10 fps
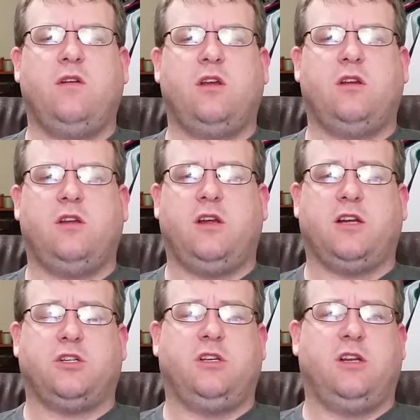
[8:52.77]
it
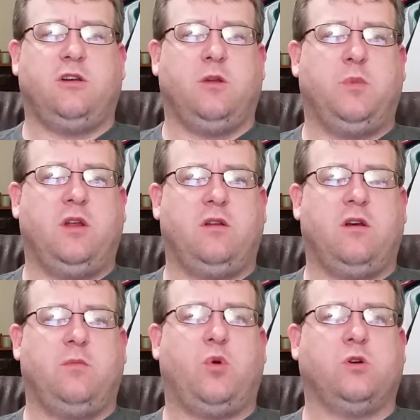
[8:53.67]
actually did a good
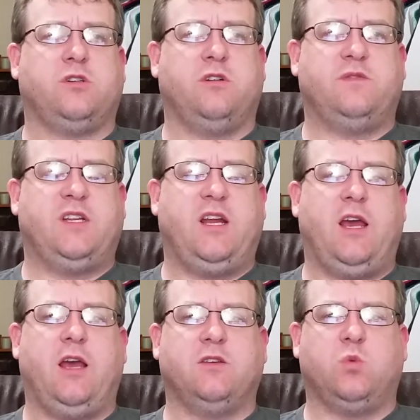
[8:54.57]
portion of
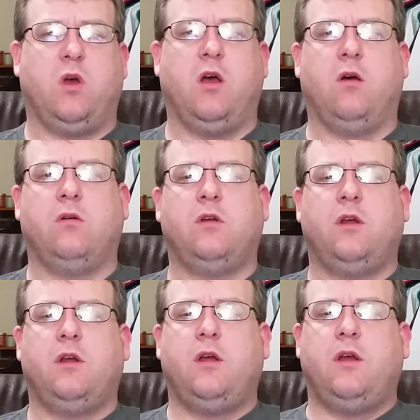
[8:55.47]
today as well.
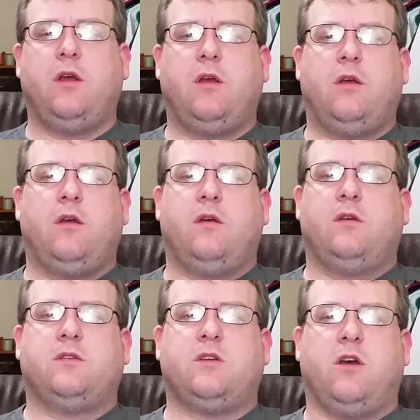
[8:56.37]

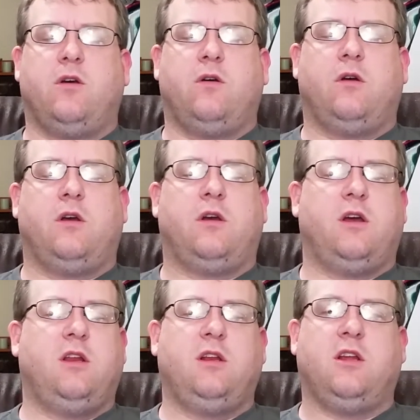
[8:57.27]
So
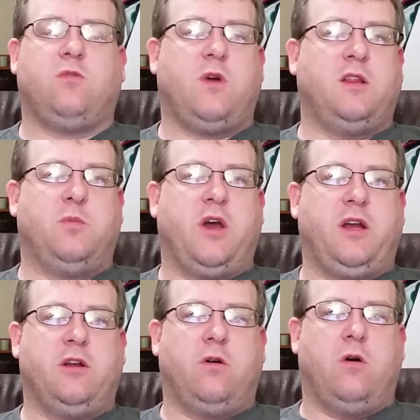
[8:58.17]
I didn't get to ride the
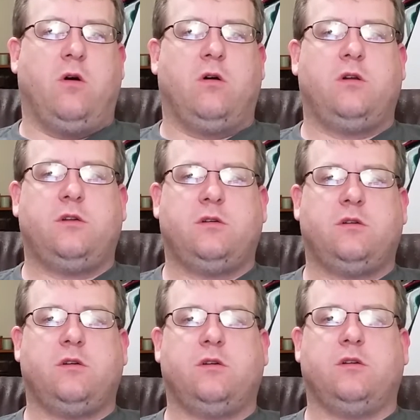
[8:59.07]
bike at all.
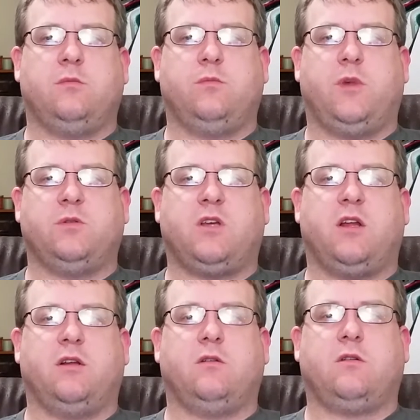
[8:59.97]
I was
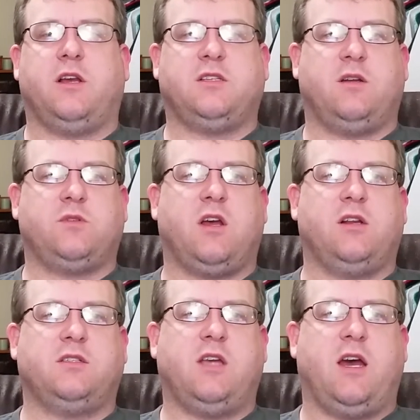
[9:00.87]
kind of, like I said, I was
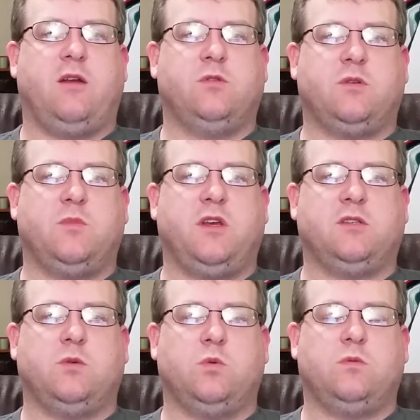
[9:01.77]
kind of sad. There was some
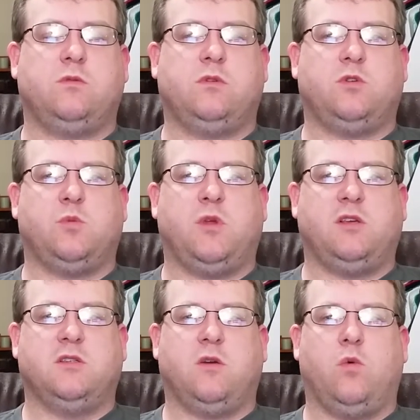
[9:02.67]
things, there's some
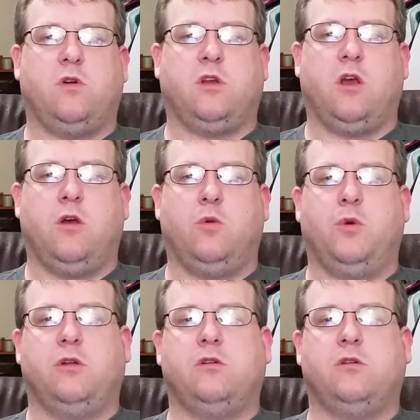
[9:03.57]
places I wanted to go,